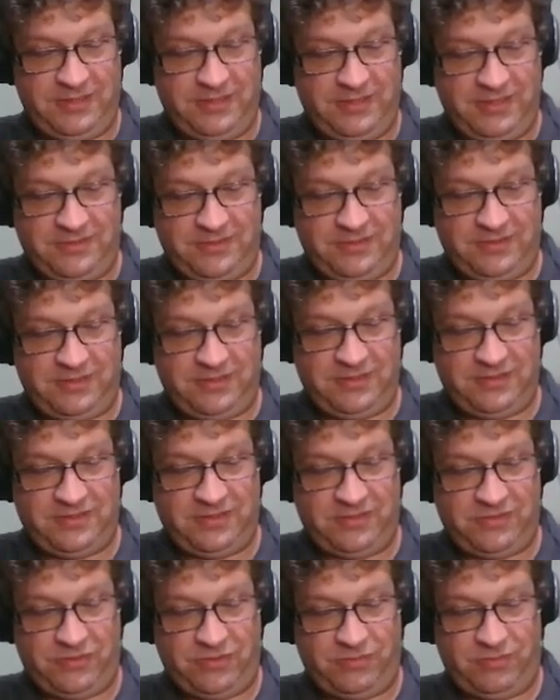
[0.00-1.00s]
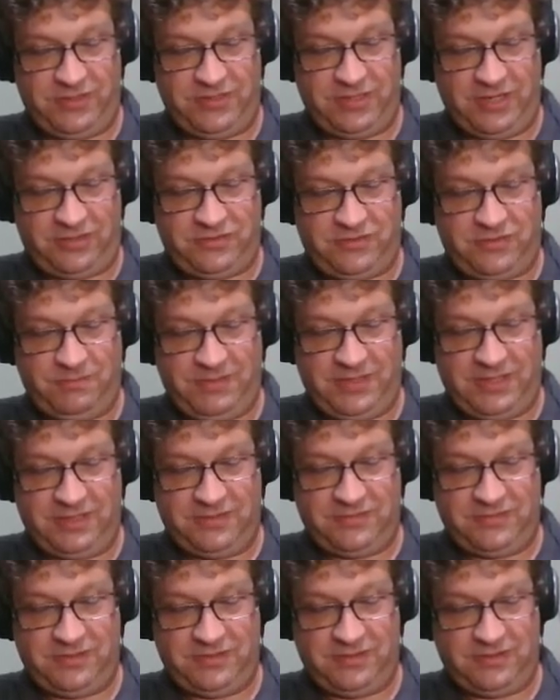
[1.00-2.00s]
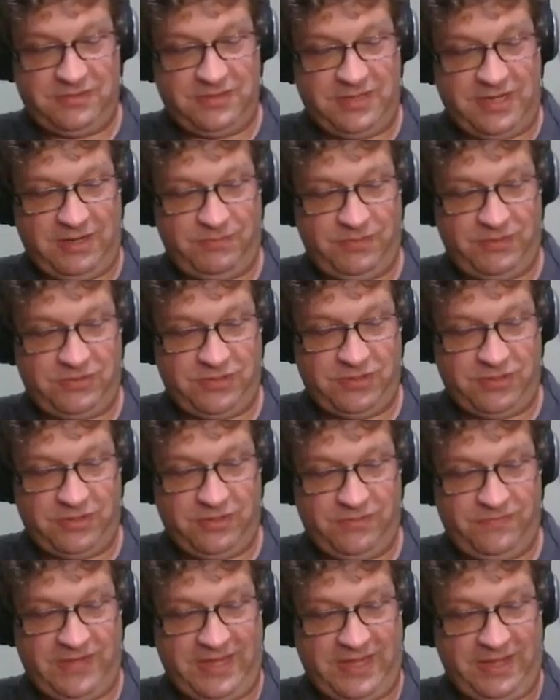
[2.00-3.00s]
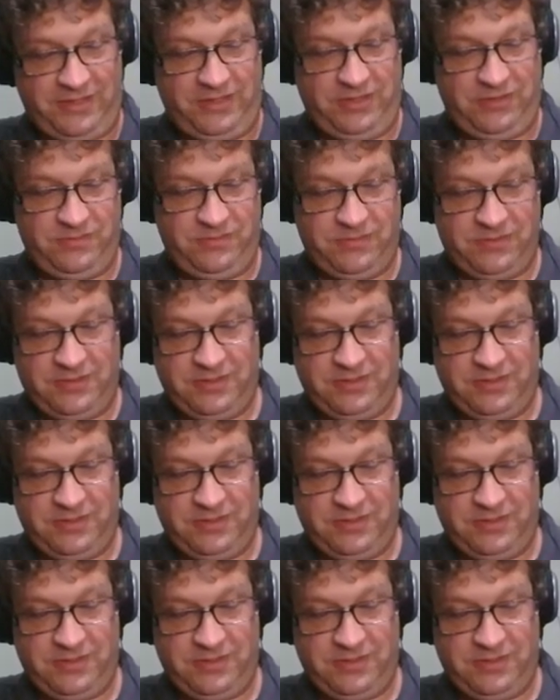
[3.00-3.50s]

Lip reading: it isn't considered a reduction because it does not return a value.